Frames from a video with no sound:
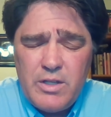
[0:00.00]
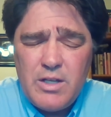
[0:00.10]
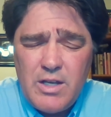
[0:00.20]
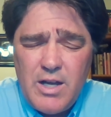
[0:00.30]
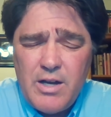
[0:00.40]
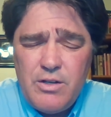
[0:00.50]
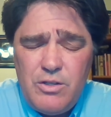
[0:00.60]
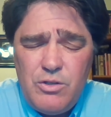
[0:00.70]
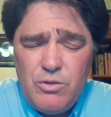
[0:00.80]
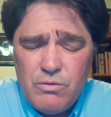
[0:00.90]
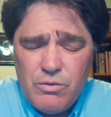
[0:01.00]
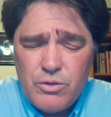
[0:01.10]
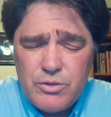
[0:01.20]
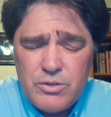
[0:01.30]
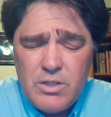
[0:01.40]
that the God of the
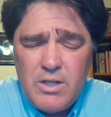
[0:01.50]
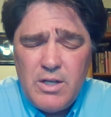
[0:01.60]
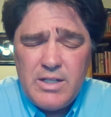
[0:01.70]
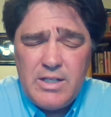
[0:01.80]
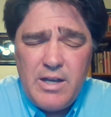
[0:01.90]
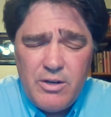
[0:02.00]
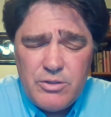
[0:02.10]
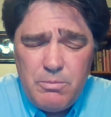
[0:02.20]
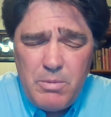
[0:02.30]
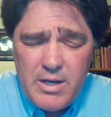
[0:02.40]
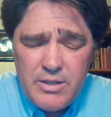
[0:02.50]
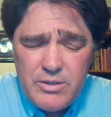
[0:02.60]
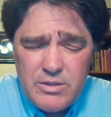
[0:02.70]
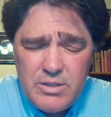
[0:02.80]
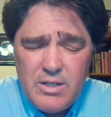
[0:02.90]
universe cares about
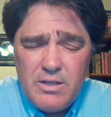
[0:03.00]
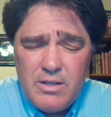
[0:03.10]
us